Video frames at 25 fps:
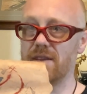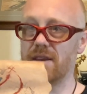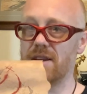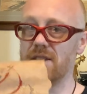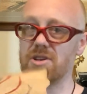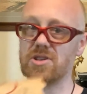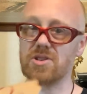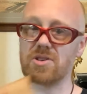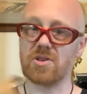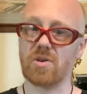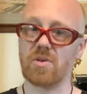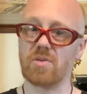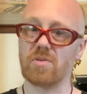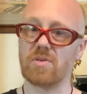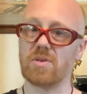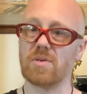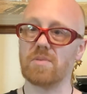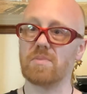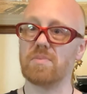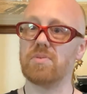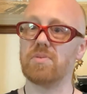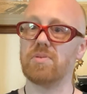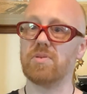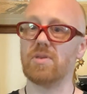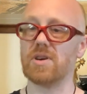I showed,
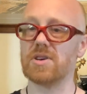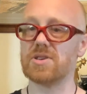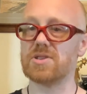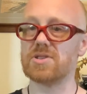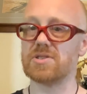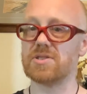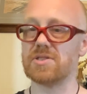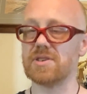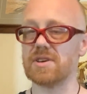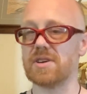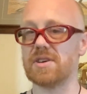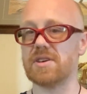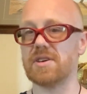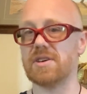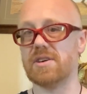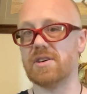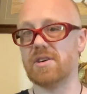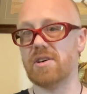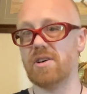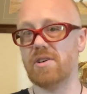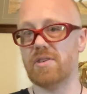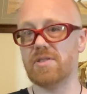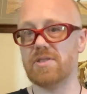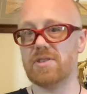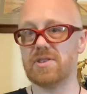plus like
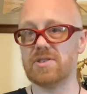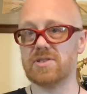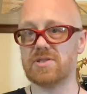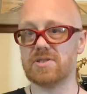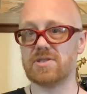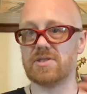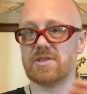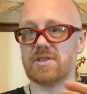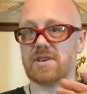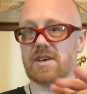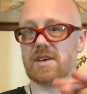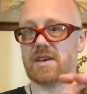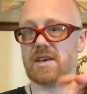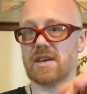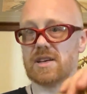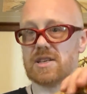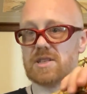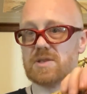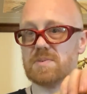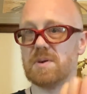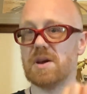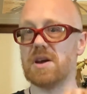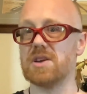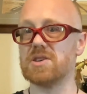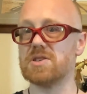all these
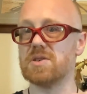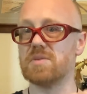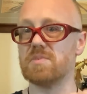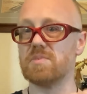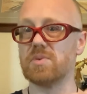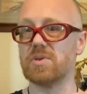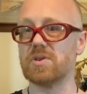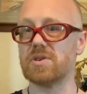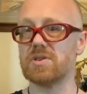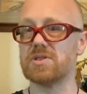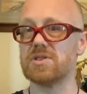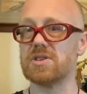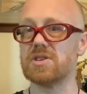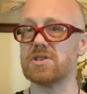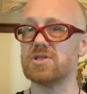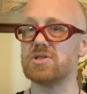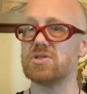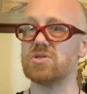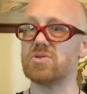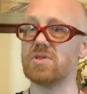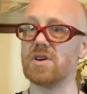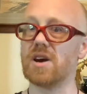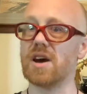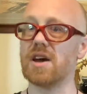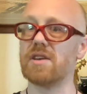expansion books, is
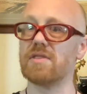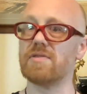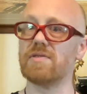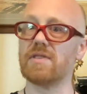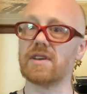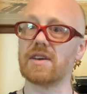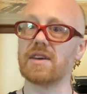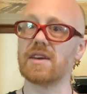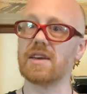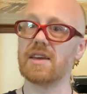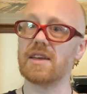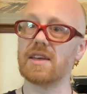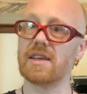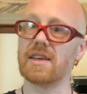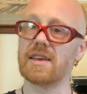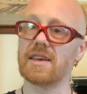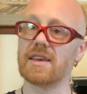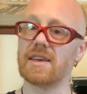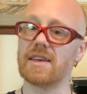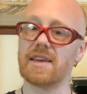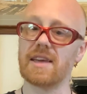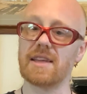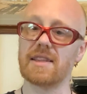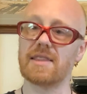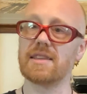to kind of like
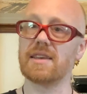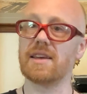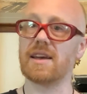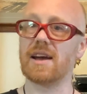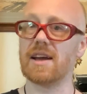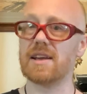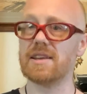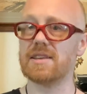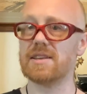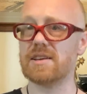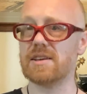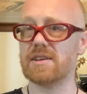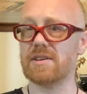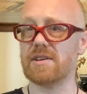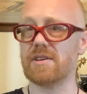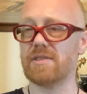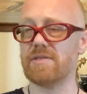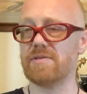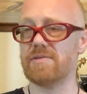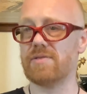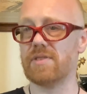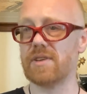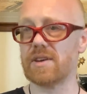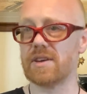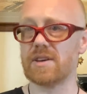get the idea
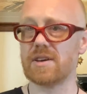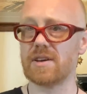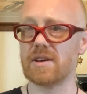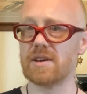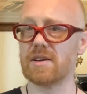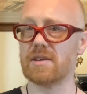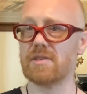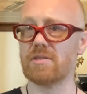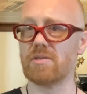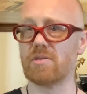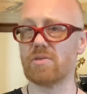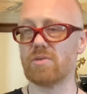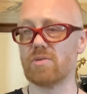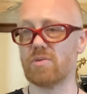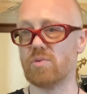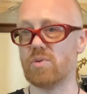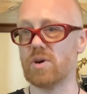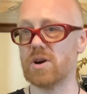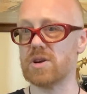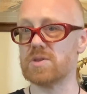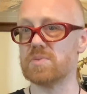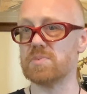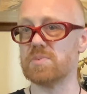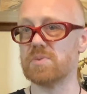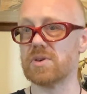of like or
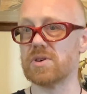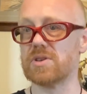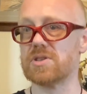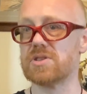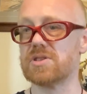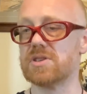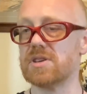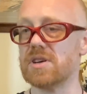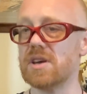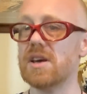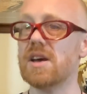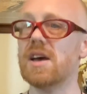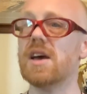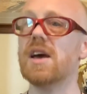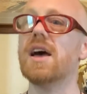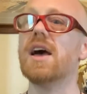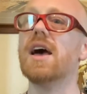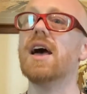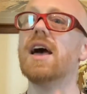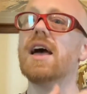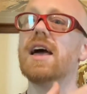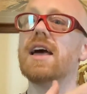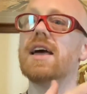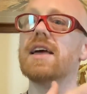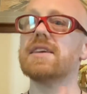quest books,
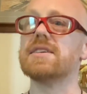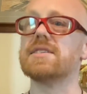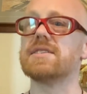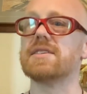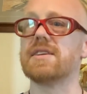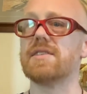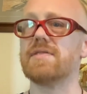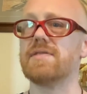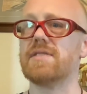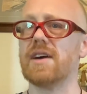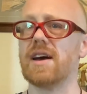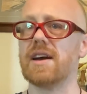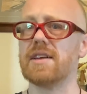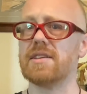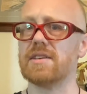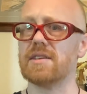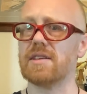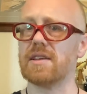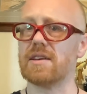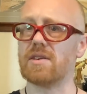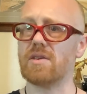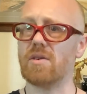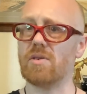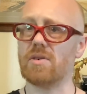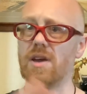is to give the idea
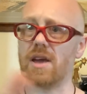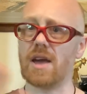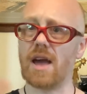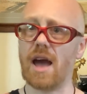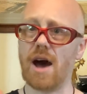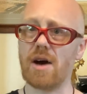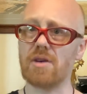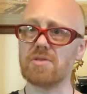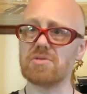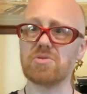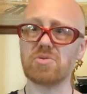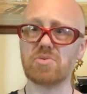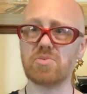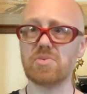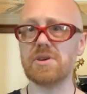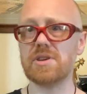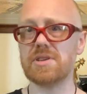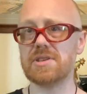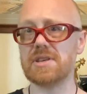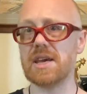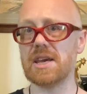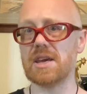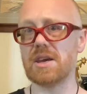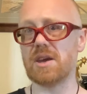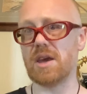like, okay, how do we
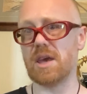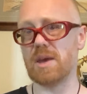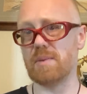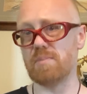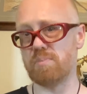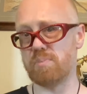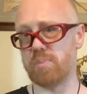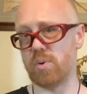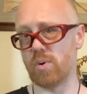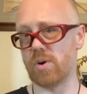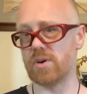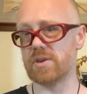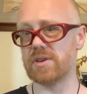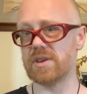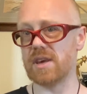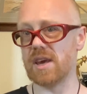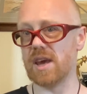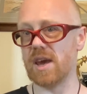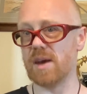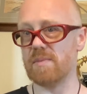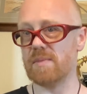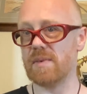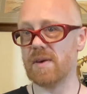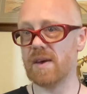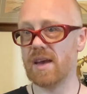take a board
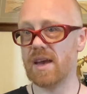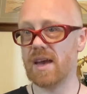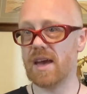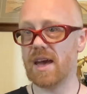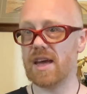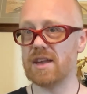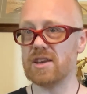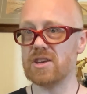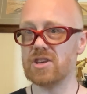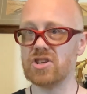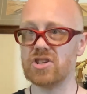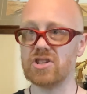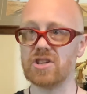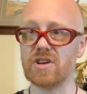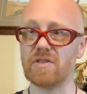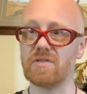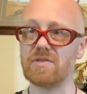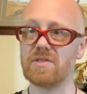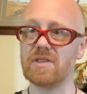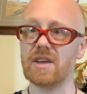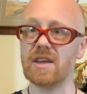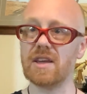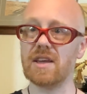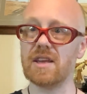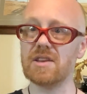game and shift
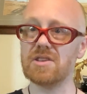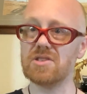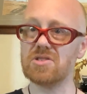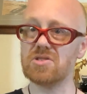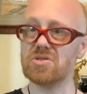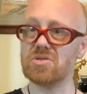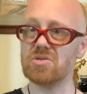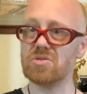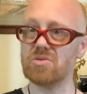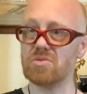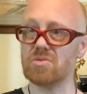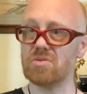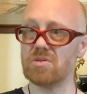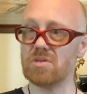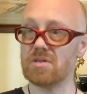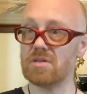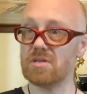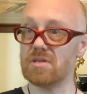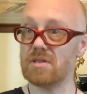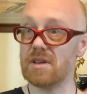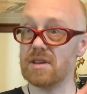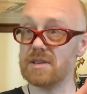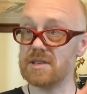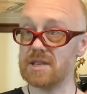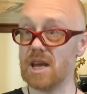it into
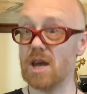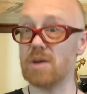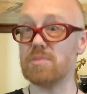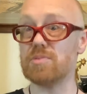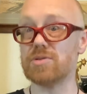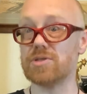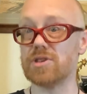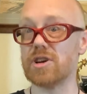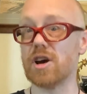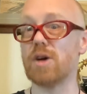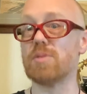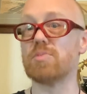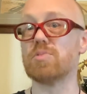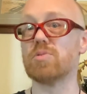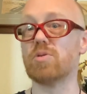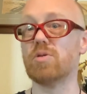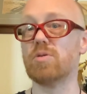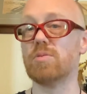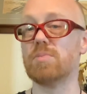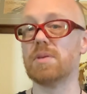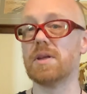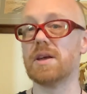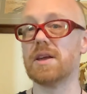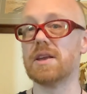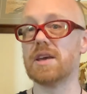a tabletop role
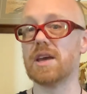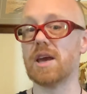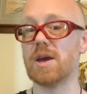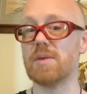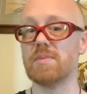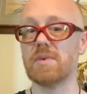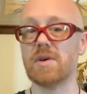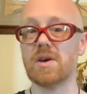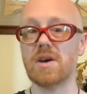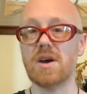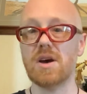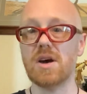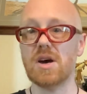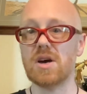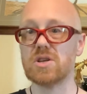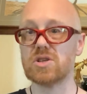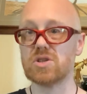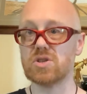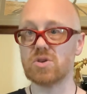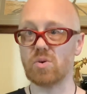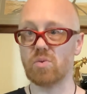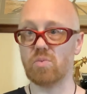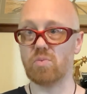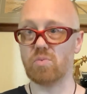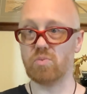playing game?
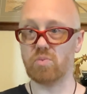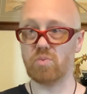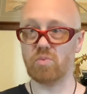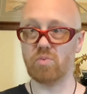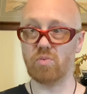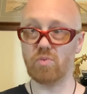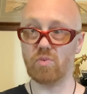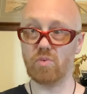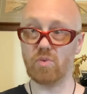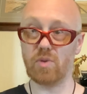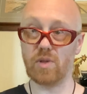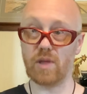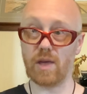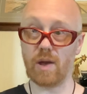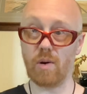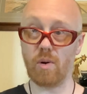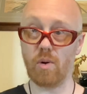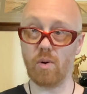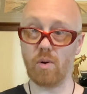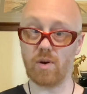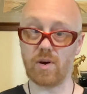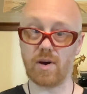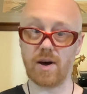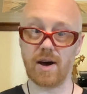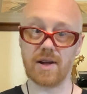So the
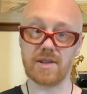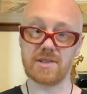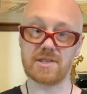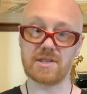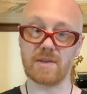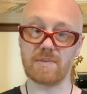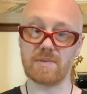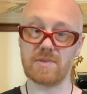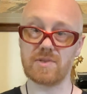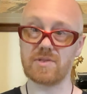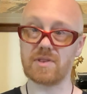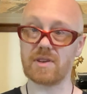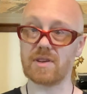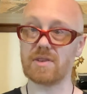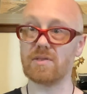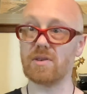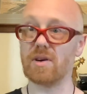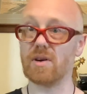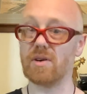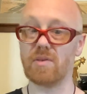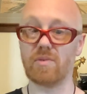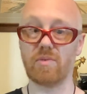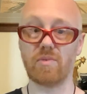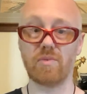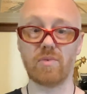whole concept is like
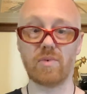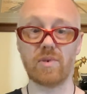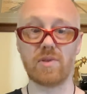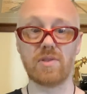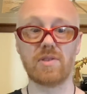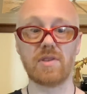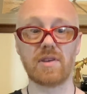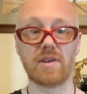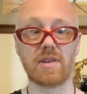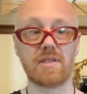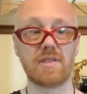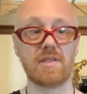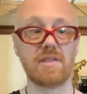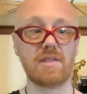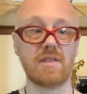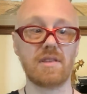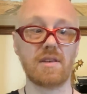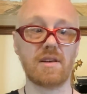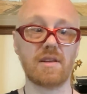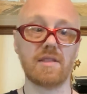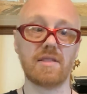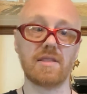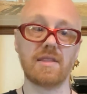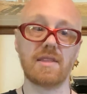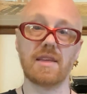with like
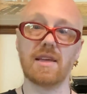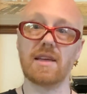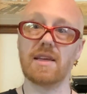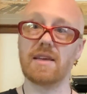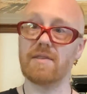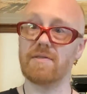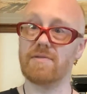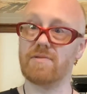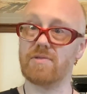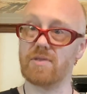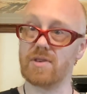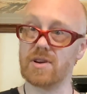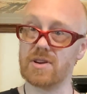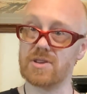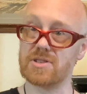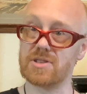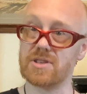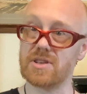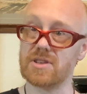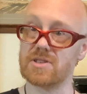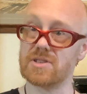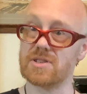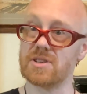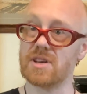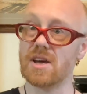the, for
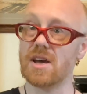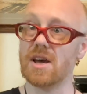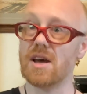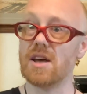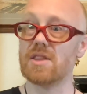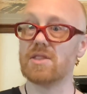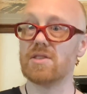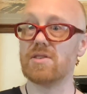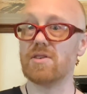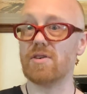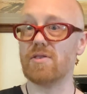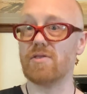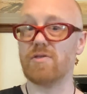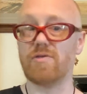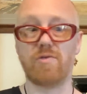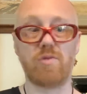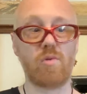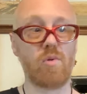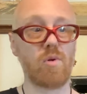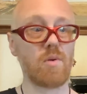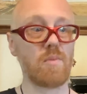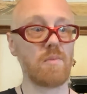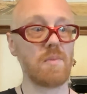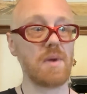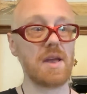instance, the
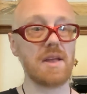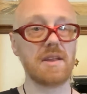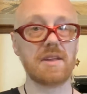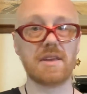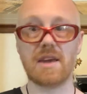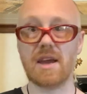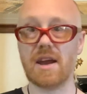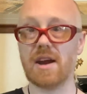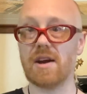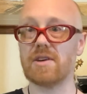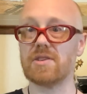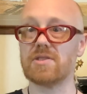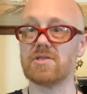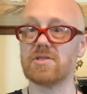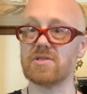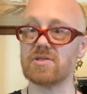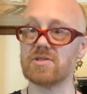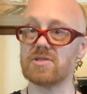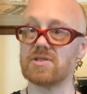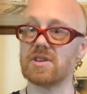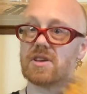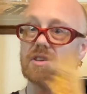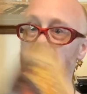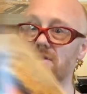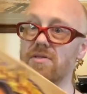four main
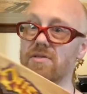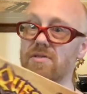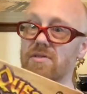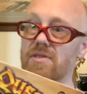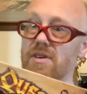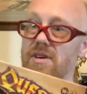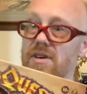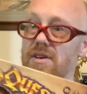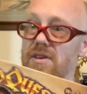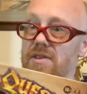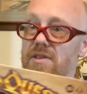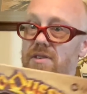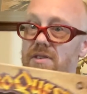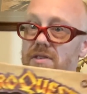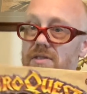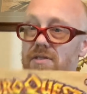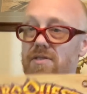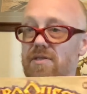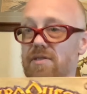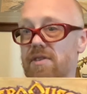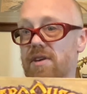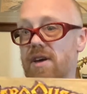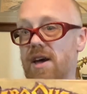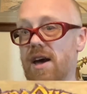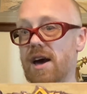characters that you
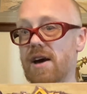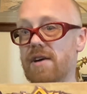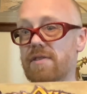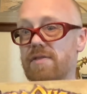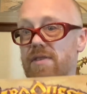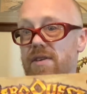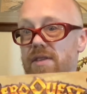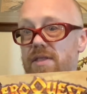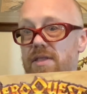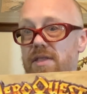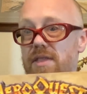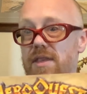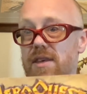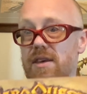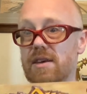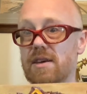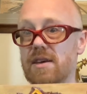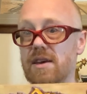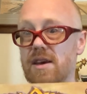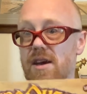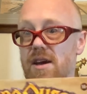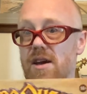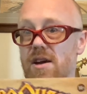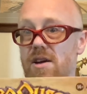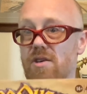have in the
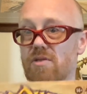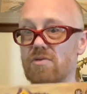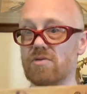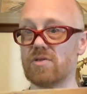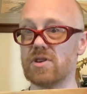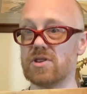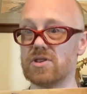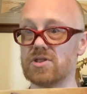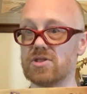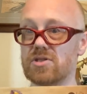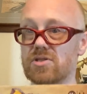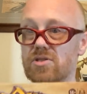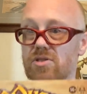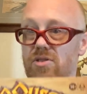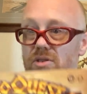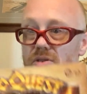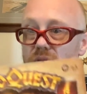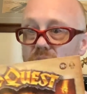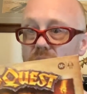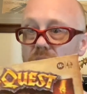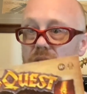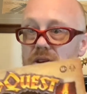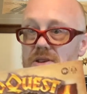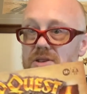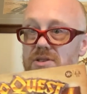original
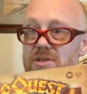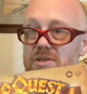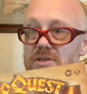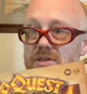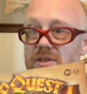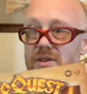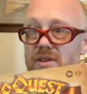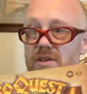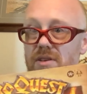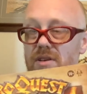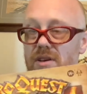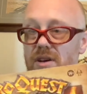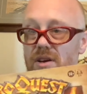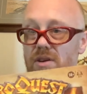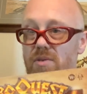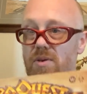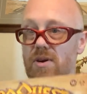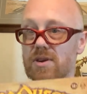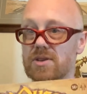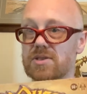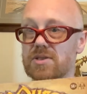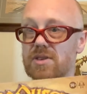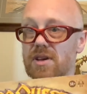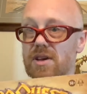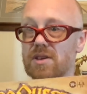quest
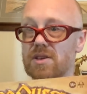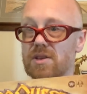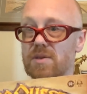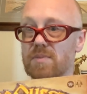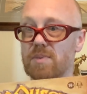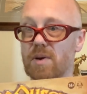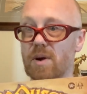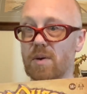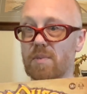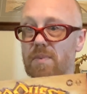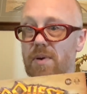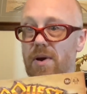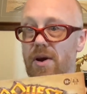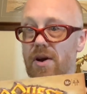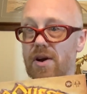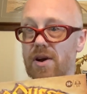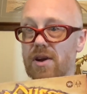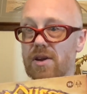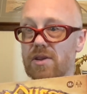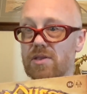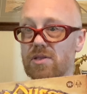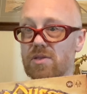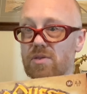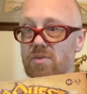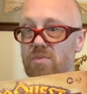line: the
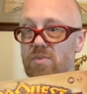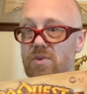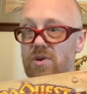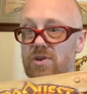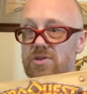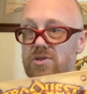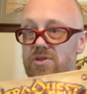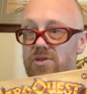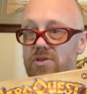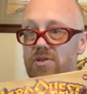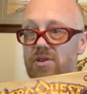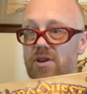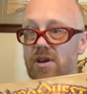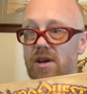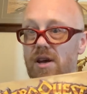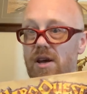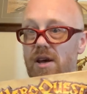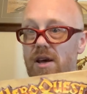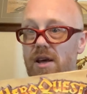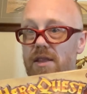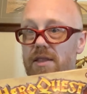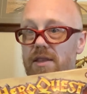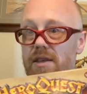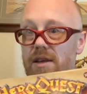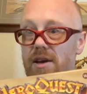barbarian, the wizard,
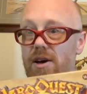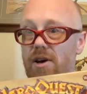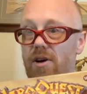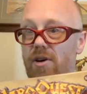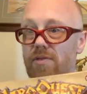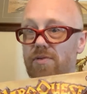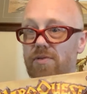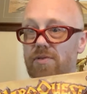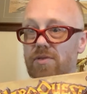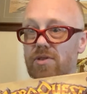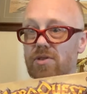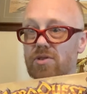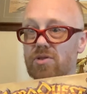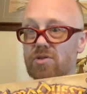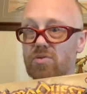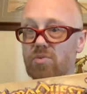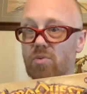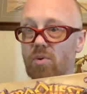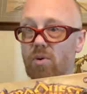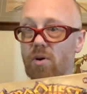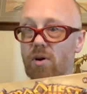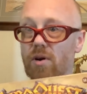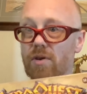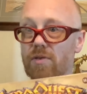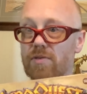the elf, and the
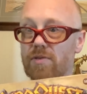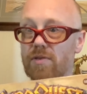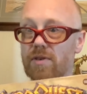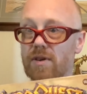dwarf.